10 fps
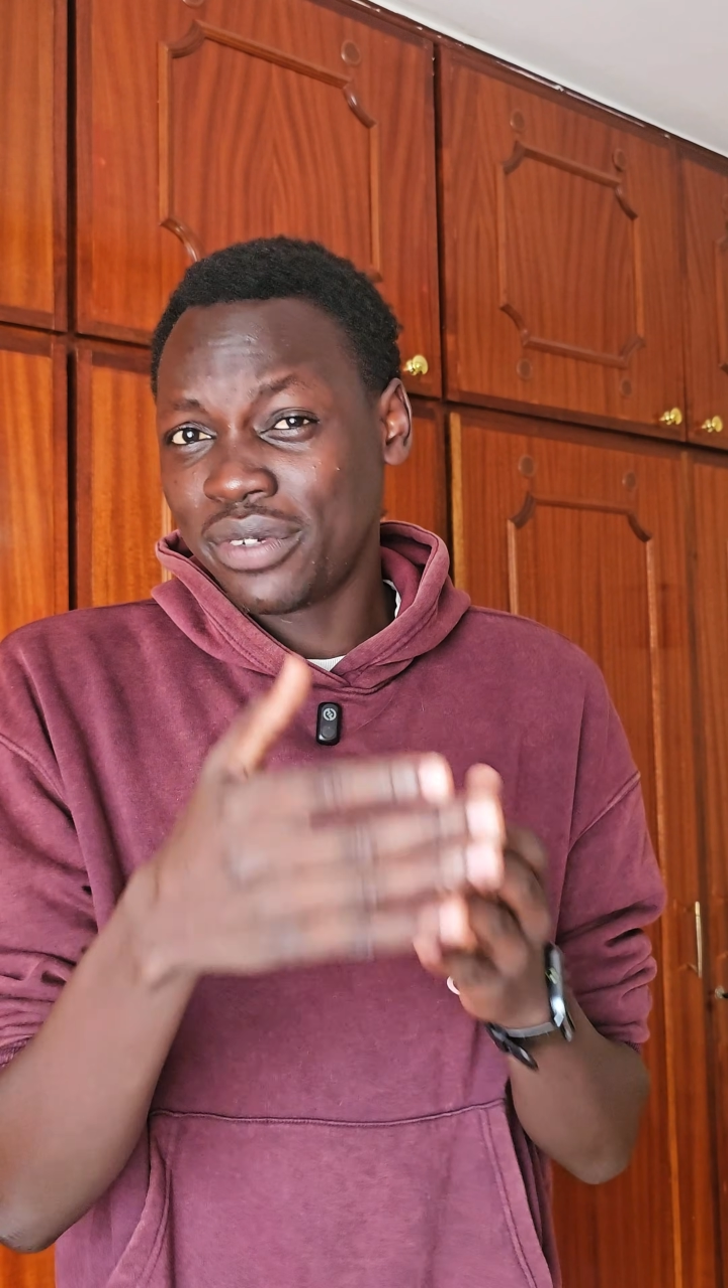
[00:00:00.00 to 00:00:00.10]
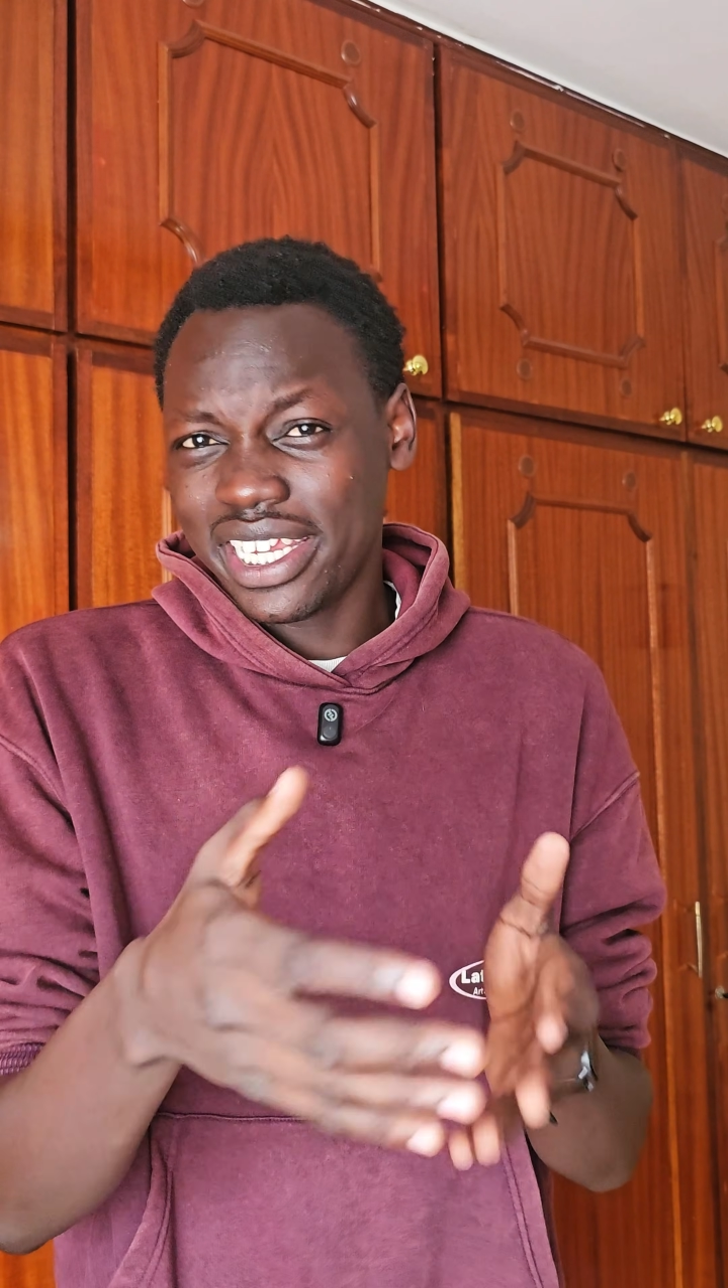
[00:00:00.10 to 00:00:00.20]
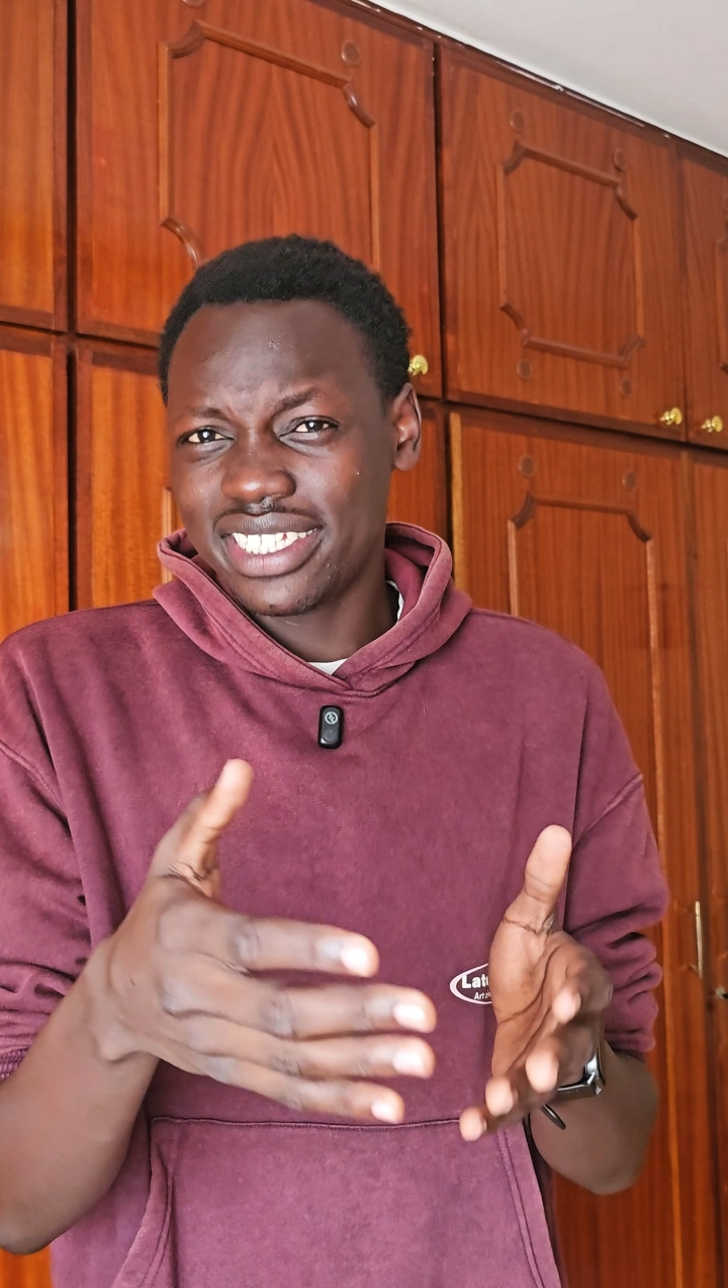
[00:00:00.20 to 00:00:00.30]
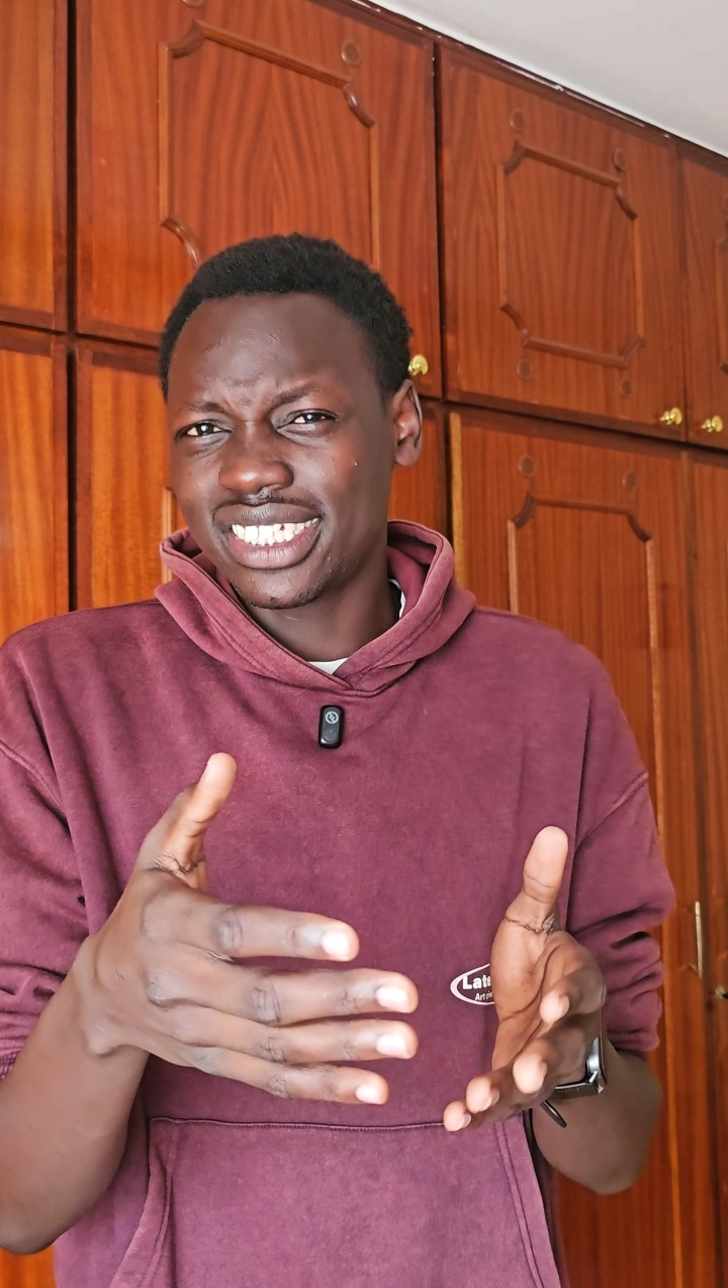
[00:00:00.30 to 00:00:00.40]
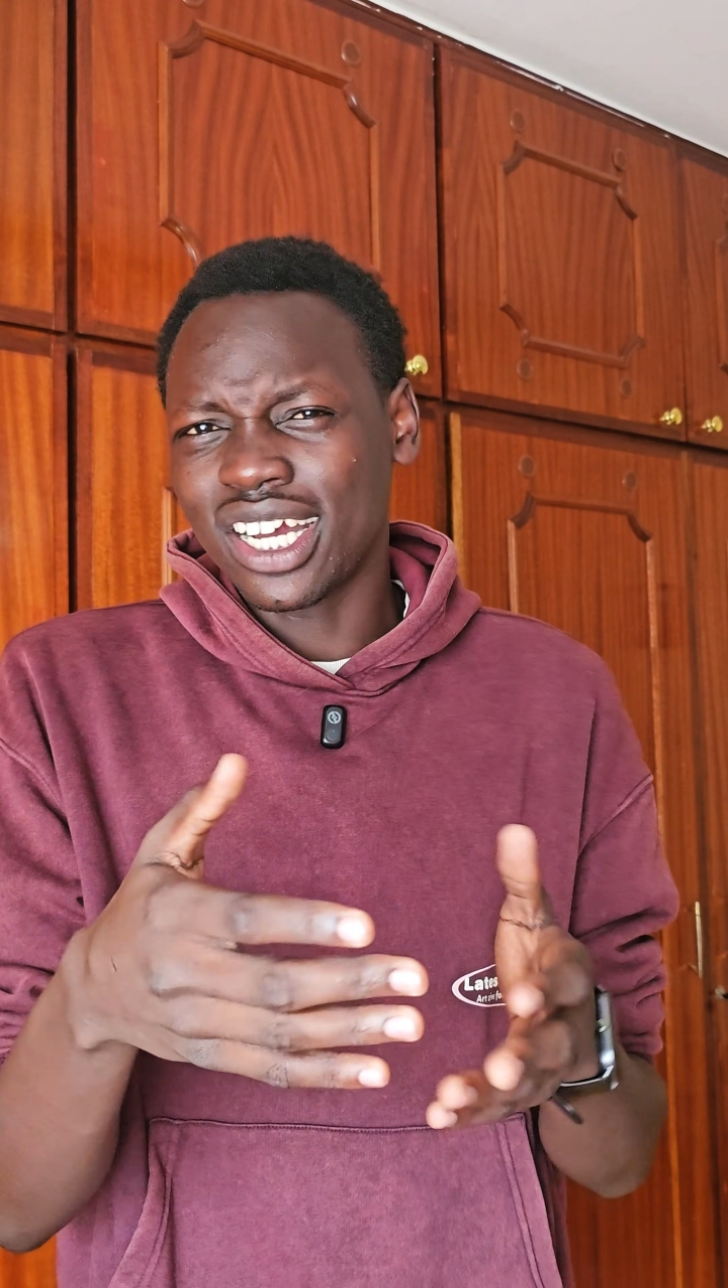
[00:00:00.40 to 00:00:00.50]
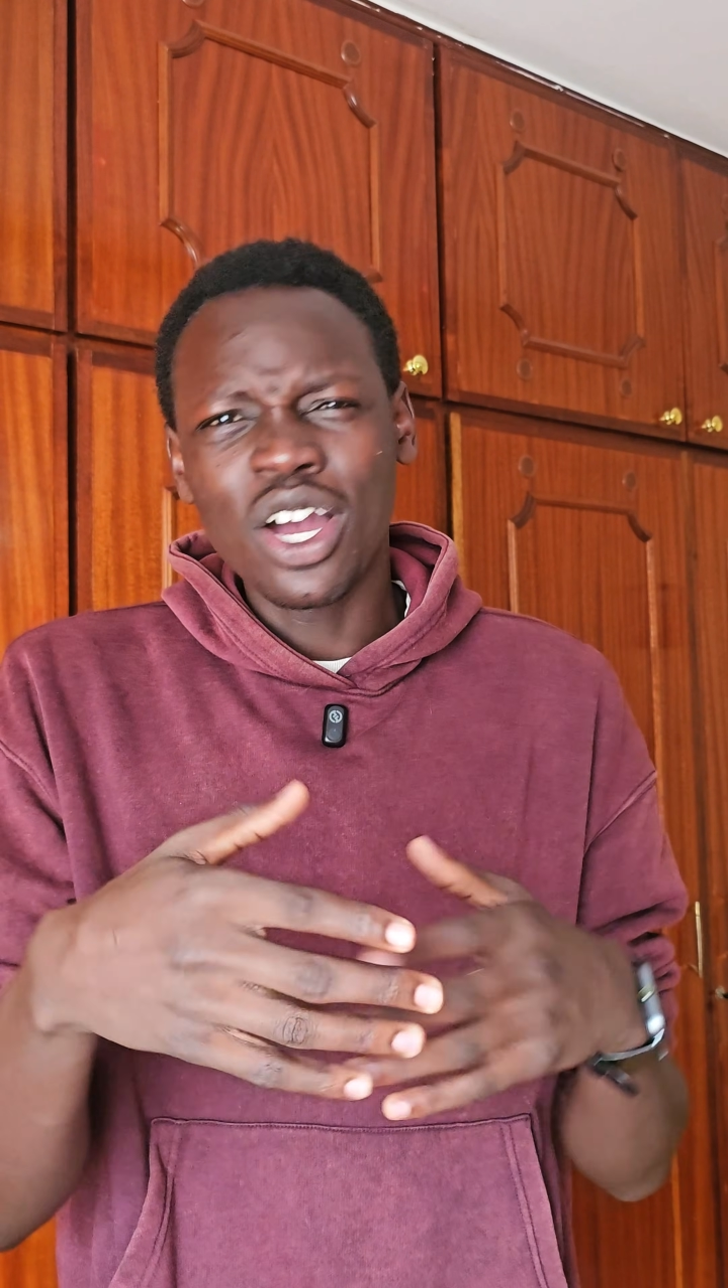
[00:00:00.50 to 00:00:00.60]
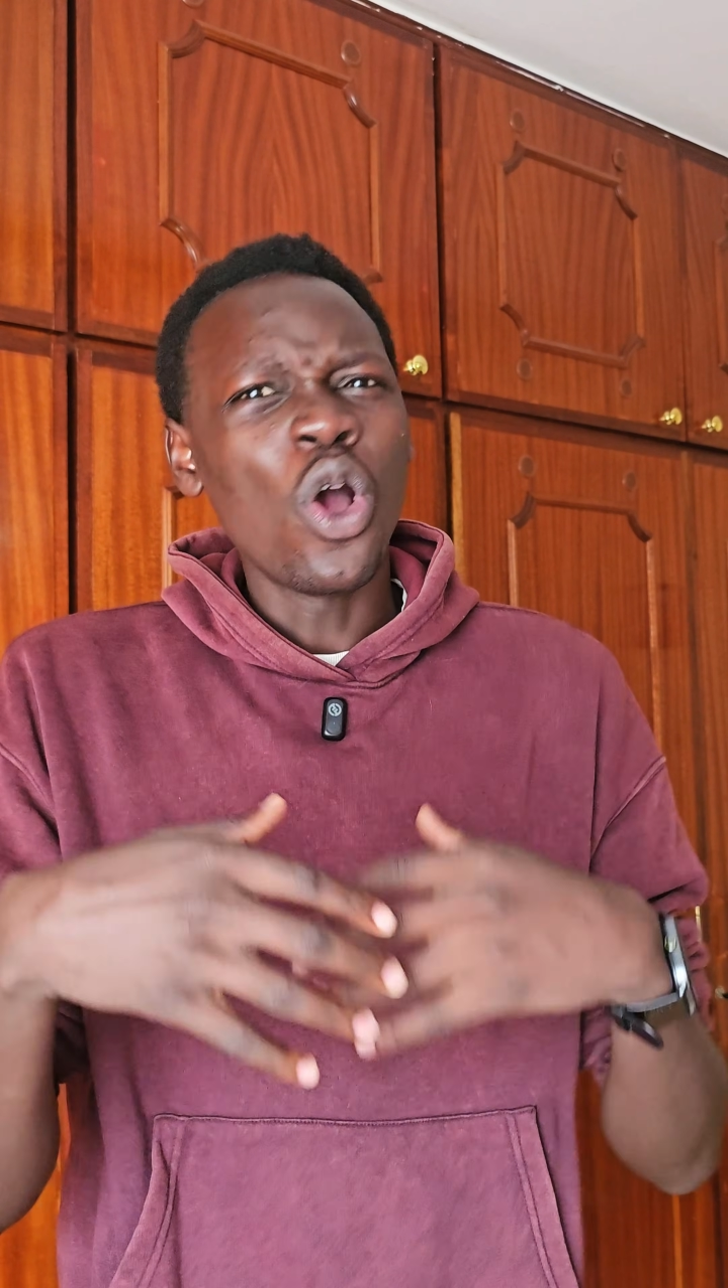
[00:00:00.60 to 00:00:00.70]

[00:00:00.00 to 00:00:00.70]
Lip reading: danger